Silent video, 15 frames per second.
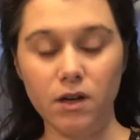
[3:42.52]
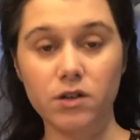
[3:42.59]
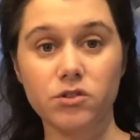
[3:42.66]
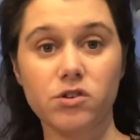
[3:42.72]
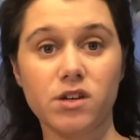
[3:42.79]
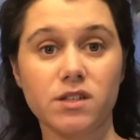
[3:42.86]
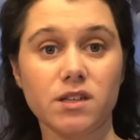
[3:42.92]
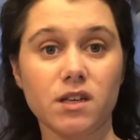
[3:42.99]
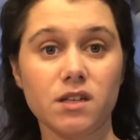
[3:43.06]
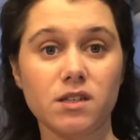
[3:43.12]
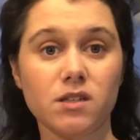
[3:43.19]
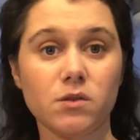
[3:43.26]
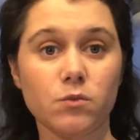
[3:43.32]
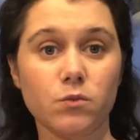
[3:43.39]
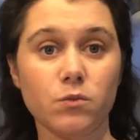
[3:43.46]

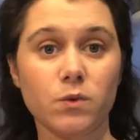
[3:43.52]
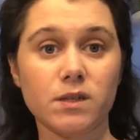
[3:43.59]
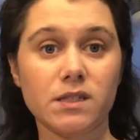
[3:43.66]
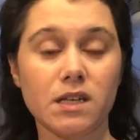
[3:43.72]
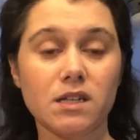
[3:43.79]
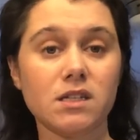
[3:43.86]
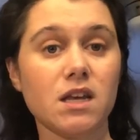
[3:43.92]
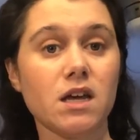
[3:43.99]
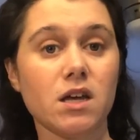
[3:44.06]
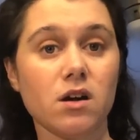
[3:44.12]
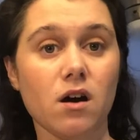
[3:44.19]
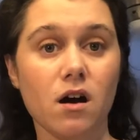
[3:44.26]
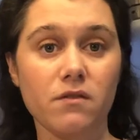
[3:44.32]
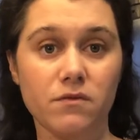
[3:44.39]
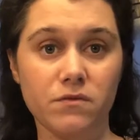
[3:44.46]
Jesus was then taken
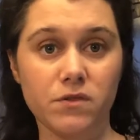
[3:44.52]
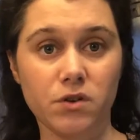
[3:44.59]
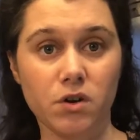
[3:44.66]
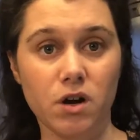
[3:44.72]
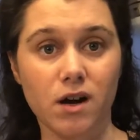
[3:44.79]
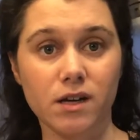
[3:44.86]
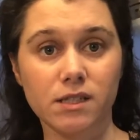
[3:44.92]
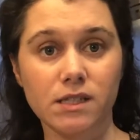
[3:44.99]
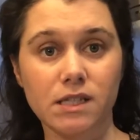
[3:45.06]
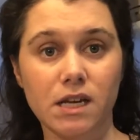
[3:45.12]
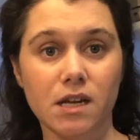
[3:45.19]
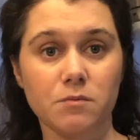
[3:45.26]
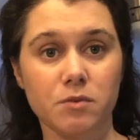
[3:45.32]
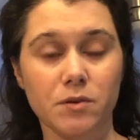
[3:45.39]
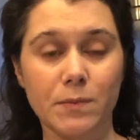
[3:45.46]
off of the cross
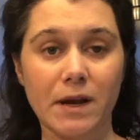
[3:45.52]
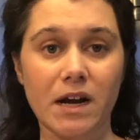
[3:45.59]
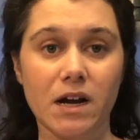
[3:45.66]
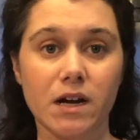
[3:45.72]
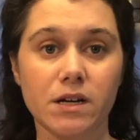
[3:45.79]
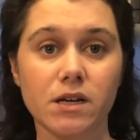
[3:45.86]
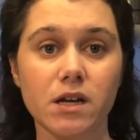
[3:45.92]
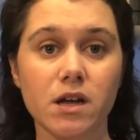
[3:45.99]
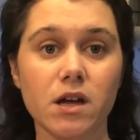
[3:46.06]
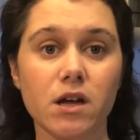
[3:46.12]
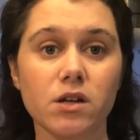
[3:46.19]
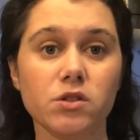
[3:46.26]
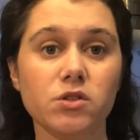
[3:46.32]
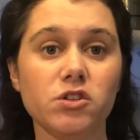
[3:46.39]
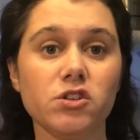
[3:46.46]
and prepared
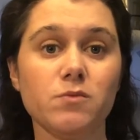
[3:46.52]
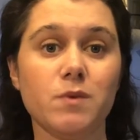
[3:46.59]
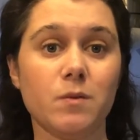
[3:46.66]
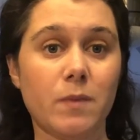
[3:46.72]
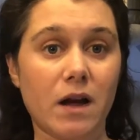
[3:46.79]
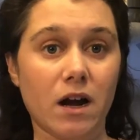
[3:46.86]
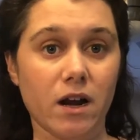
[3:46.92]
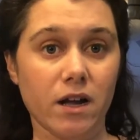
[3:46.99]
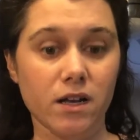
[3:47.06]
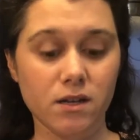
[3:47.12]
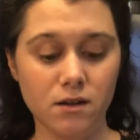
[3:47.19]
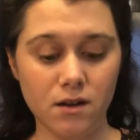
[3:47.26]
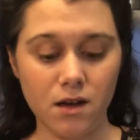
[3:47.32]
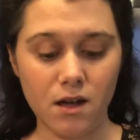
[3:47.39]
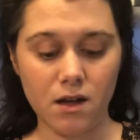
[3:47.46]
to be
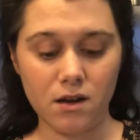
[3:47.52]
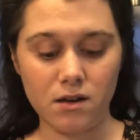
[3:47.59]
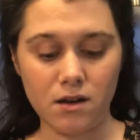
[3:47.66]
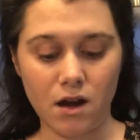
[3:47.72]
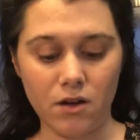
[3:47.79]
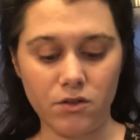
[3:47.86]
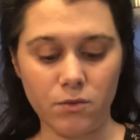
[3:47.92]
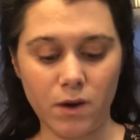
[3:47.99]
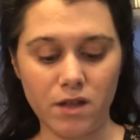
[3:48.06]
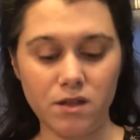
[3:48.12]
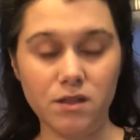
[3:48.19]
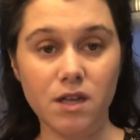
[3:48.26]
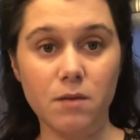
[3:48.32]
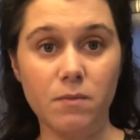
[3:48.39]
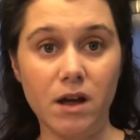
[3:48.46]
buried. Now the way
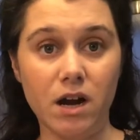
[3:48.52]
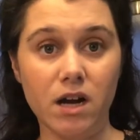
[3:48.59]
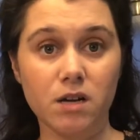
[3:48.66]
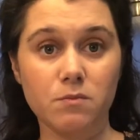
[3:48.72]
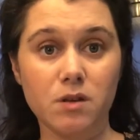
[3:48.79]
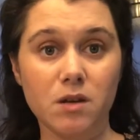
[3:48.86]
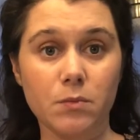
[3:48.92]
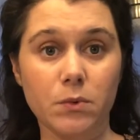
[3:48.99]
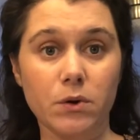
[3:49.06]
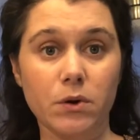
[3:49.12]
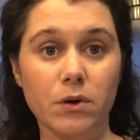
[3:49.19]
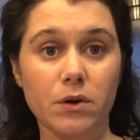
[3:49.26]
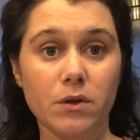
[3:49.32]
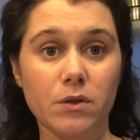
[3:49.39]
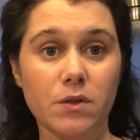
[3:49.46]
that they buried
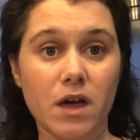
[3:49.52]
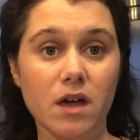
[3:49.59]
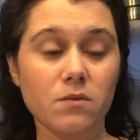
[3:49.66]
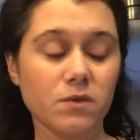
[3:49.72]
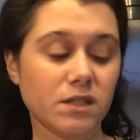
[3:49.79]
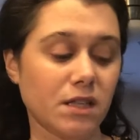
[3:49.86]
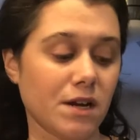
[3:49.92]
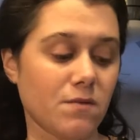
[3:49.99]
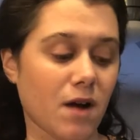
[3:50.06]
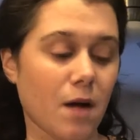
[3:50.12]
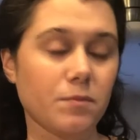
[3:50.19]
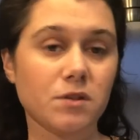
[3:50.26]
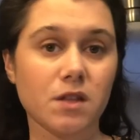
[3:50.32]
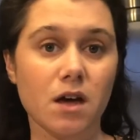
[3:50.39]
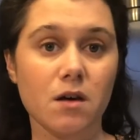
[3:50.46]
people then was they
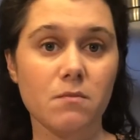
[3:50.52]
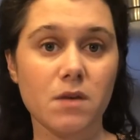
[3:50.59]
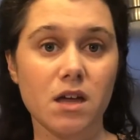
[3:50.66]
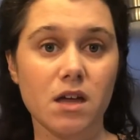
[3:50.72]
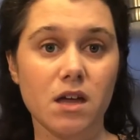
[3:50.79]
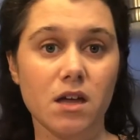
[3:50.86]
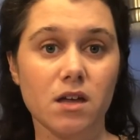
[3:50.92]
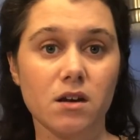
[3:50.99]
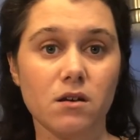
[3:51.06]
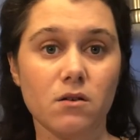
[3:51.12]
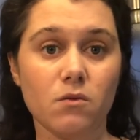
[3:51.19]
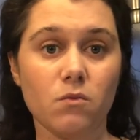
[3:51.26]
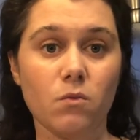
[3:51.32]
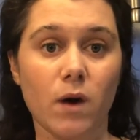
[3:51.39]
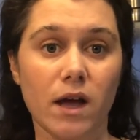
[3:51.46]
wrapped them in
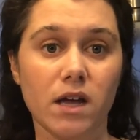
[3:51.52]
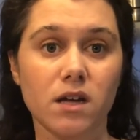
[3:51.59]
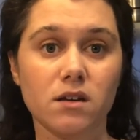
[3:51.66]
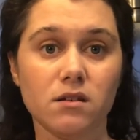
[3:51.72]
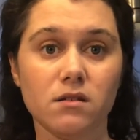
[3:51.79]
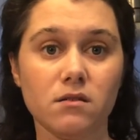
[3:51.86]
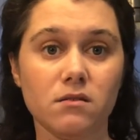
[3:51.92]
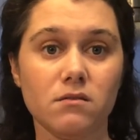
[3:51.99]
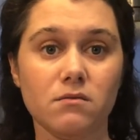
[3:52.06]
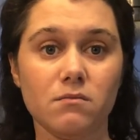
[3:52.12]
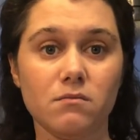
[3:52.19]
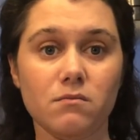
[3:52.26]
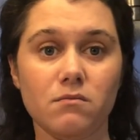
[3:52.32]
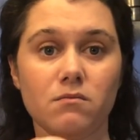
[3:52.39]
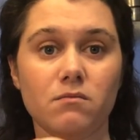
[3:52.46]
white
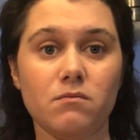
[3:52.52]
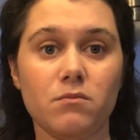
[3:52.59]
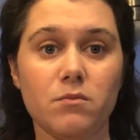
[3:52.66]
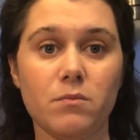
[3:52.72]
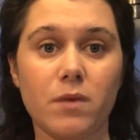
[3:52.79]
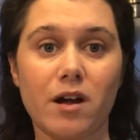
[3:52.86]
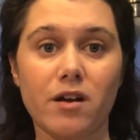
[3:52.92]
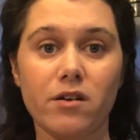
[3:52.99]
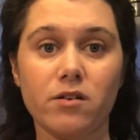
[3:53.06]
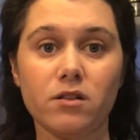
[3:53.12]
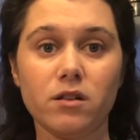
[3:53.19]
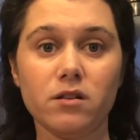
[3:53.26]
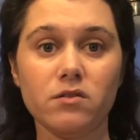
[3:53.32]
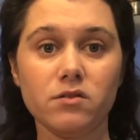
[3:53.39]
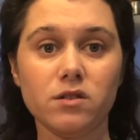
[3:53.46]
burial
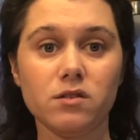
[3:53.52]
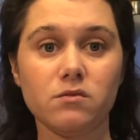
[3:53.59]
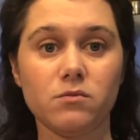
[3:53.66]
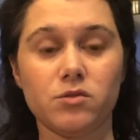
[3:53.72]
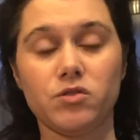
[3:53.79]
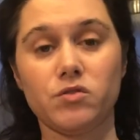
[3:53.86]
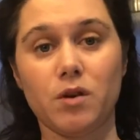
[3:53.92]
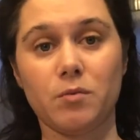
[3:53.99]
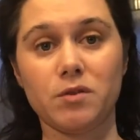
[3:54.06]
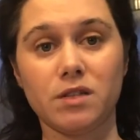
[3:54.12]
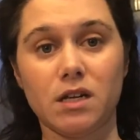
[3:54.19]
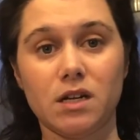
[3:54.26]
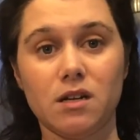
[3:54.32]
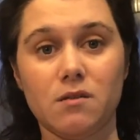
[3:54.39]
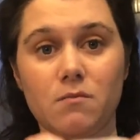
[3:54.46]
clothes, which is
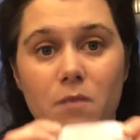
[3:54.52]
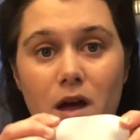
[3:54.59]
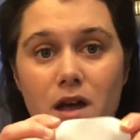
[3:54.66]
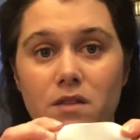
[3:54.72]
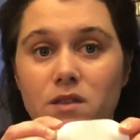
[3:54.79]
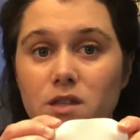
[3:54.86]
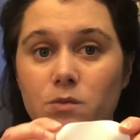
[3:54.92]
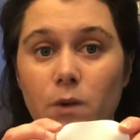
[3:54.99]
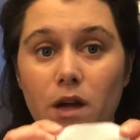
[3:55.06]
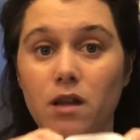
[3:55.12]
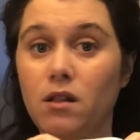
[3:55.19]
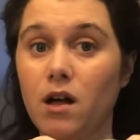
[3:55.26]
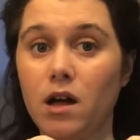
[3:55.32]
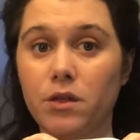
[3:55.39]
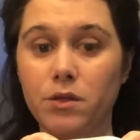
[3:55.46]
represented by this white
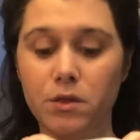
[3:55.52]
cloth.